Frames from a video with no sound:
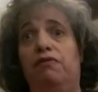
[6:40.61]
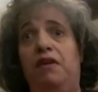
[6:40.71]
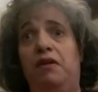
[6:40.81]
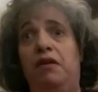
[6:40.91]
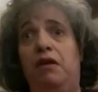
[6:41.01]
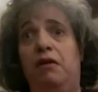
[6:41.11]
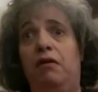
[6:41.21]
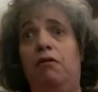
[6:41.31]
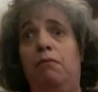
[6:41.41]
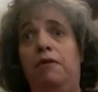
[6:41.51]
thinking
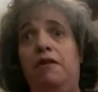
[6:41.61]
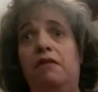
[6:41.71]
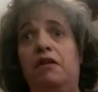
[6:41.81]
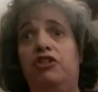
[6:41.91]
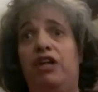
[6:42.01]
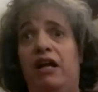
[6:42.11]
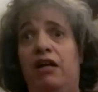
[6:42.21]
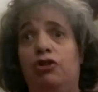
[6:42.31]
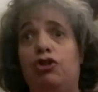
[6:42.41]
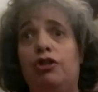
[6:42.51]
completely
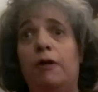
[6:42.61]
changed.